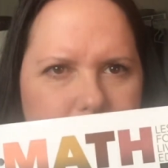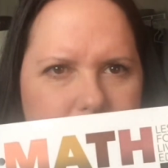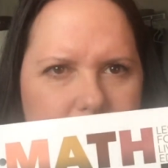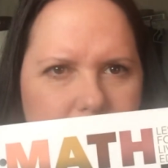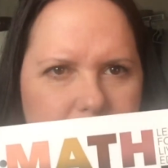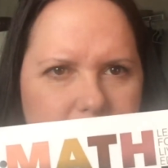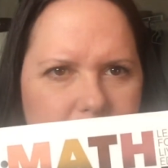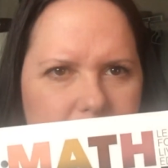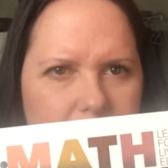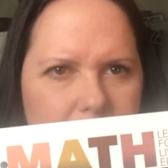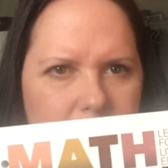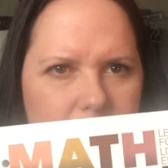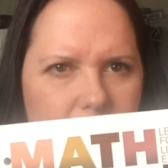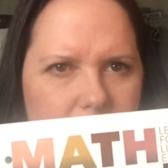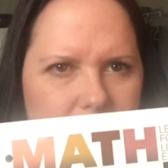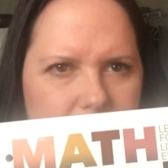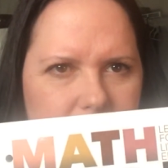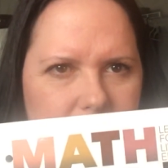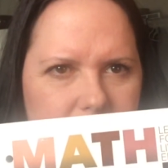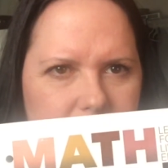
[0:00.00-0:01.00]
it's not
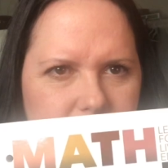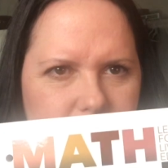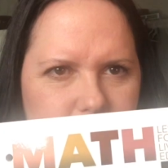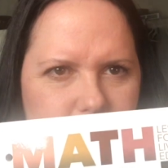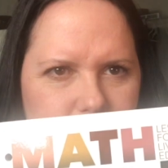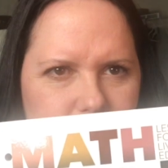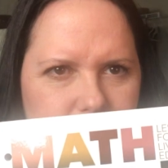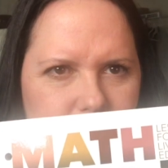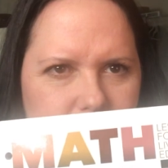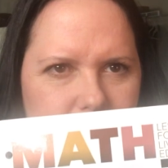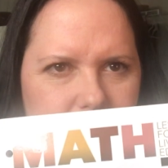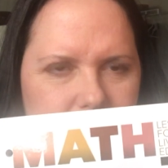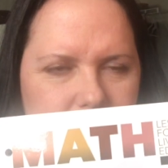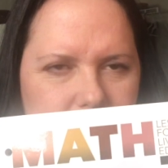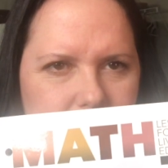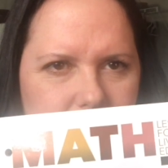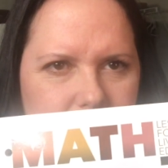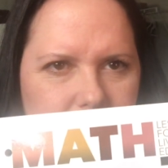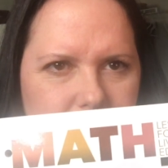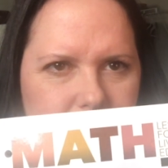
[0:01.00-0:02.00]
called this once you get to
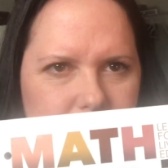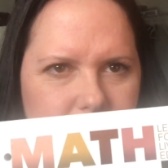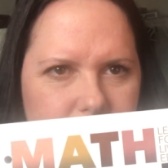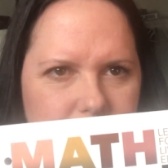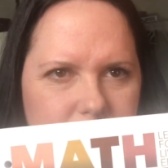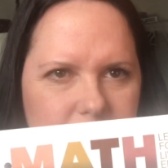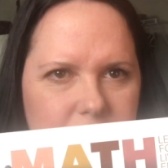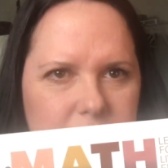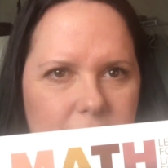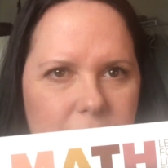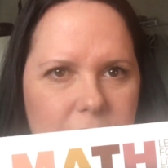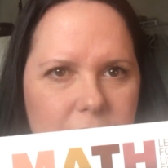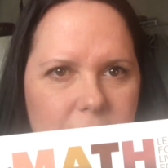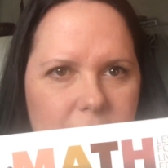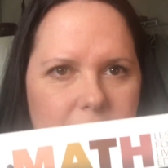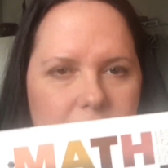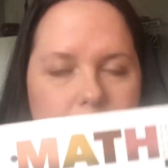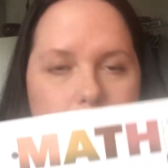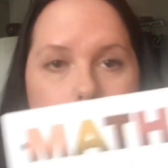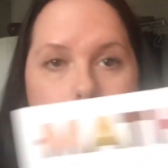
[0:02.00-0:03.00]
level 7,